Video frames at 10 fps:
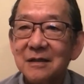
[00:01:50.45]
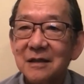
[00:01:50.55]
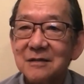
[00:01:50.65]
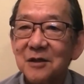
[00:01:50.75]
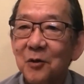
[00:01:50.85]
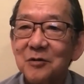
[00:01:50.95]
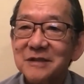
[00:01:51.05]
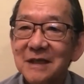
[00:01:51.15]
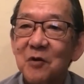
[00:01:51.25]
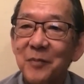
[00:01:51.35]
There's a
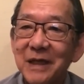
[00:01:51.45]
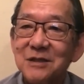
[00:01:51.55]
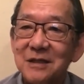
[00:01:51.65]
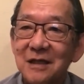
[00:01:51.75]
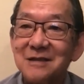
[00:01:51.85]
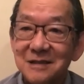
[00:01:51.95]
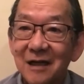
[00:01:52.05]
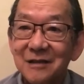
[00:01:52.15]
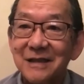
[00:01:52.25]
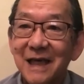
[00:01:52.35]
whole several pages on
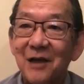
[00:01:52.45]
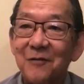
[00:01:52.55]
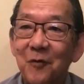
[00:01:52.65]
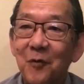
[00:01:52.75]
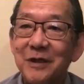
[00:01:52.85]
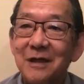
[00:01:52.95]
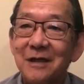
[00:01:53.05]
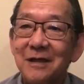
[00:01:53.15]
Stockton, California,